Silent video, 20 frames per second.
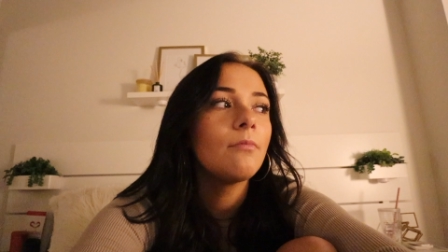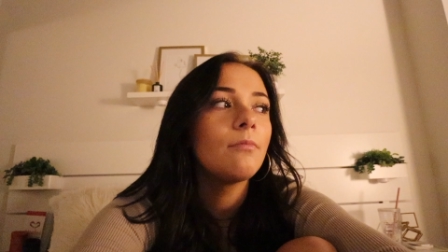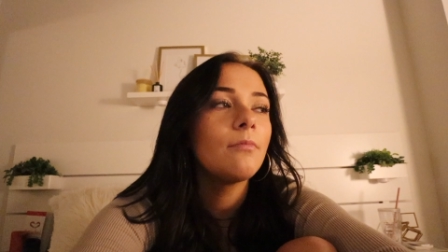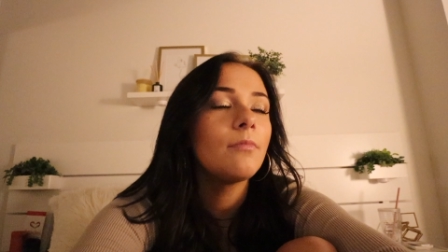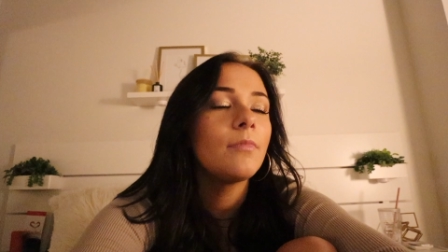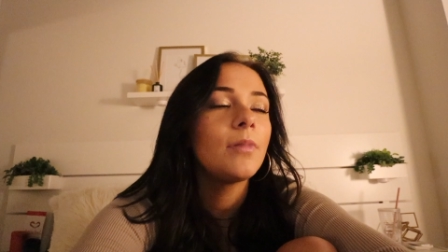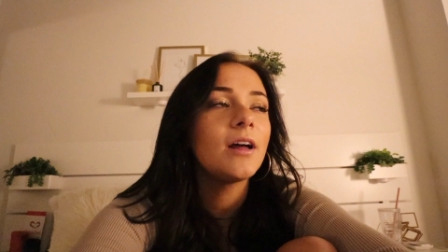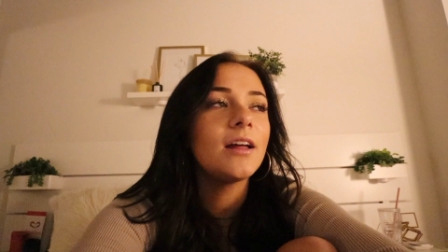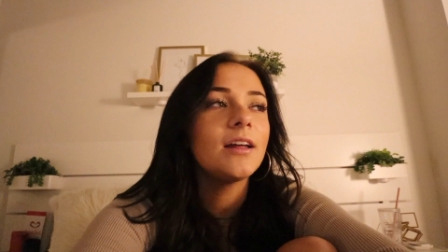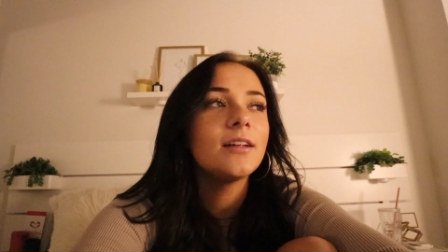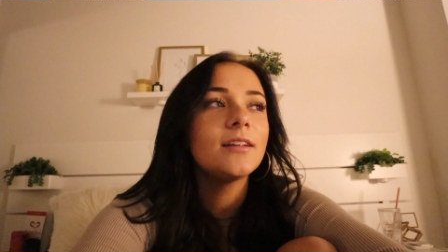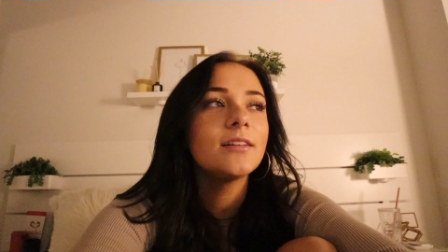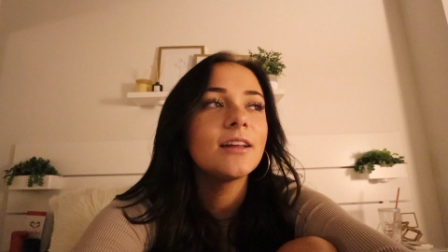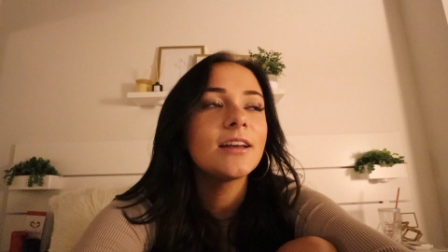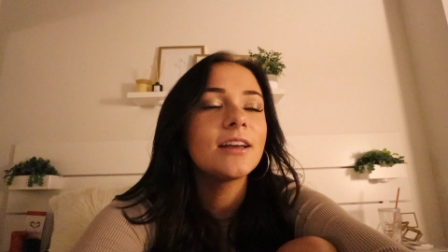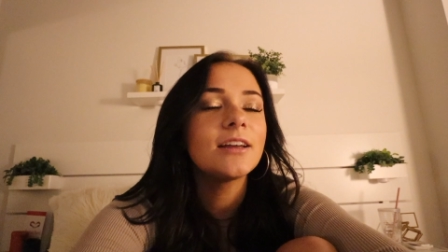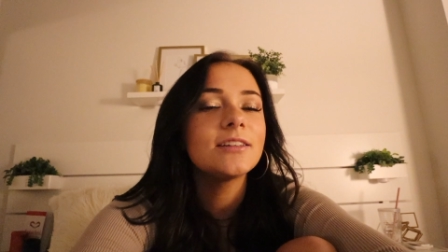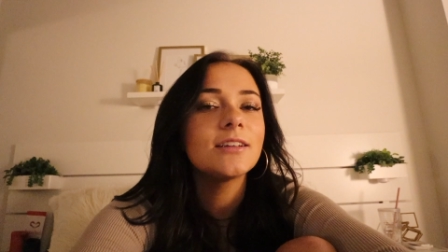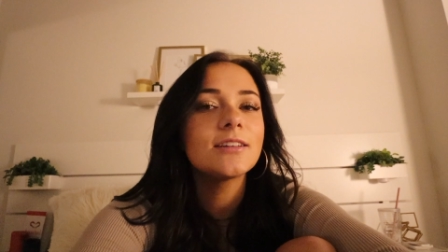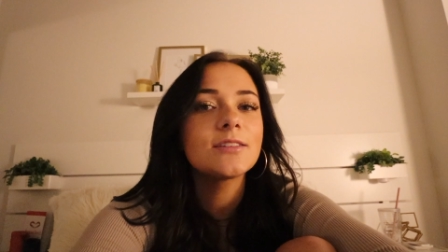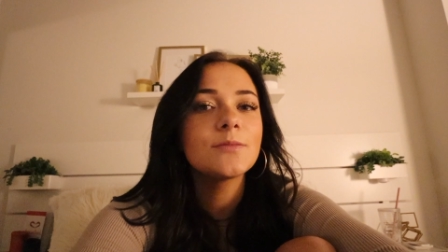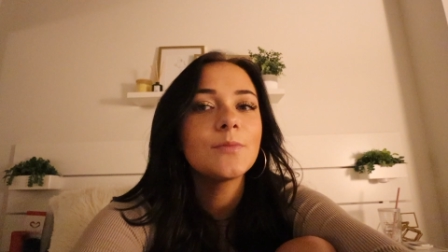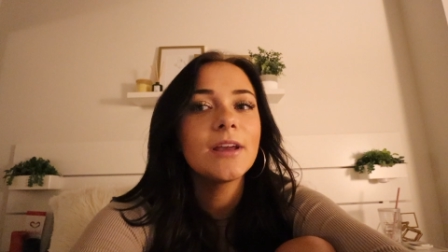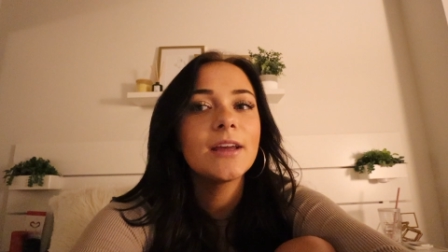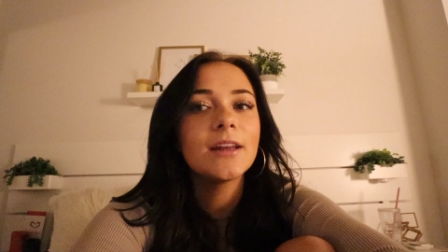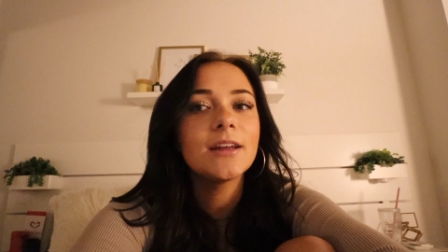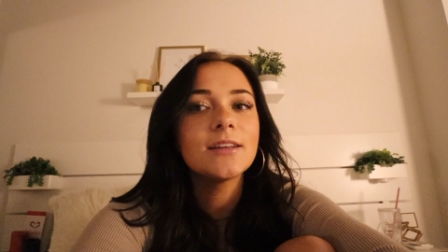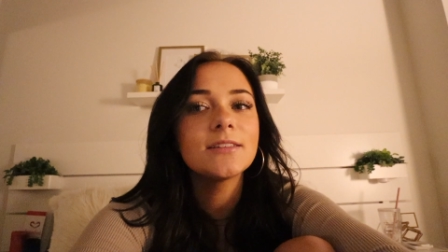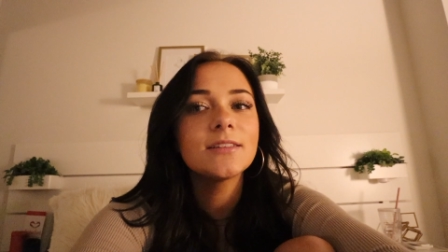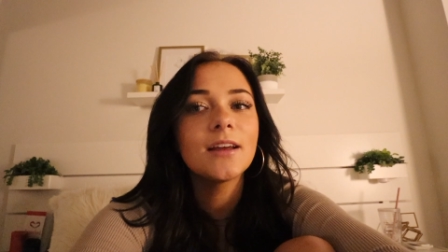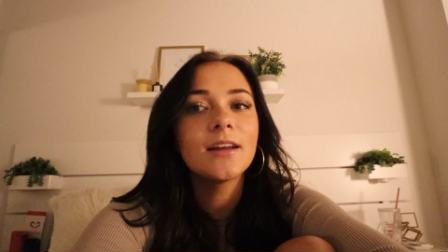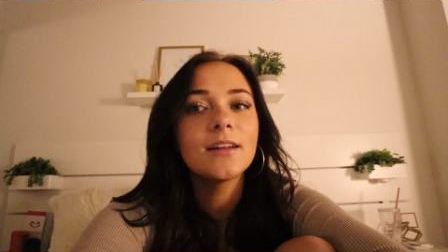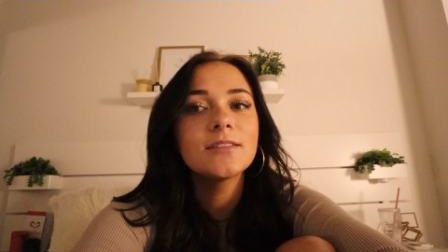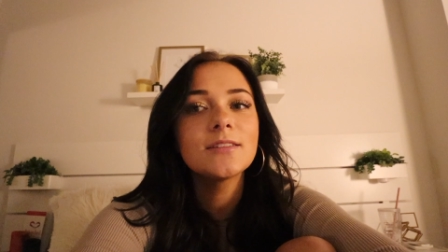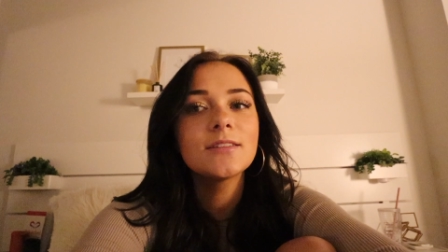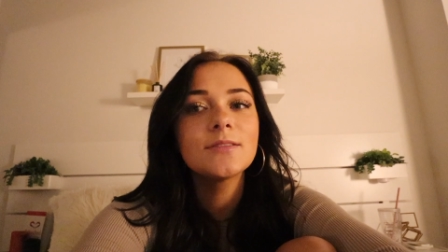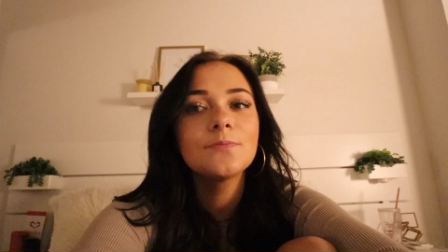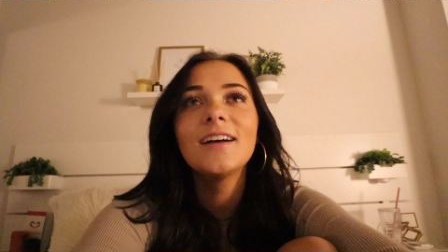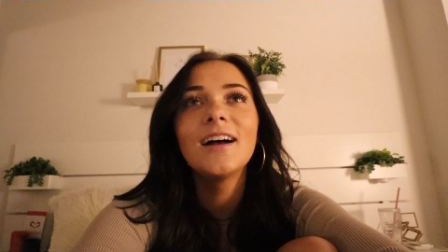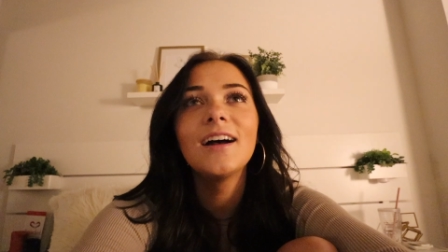but like it doesn't make any
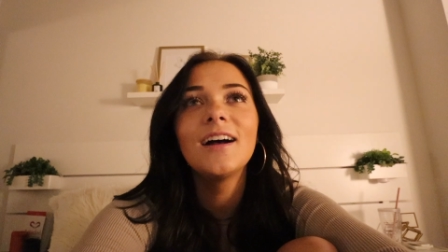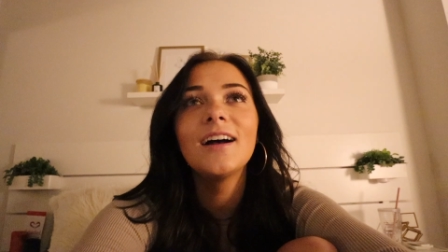sense.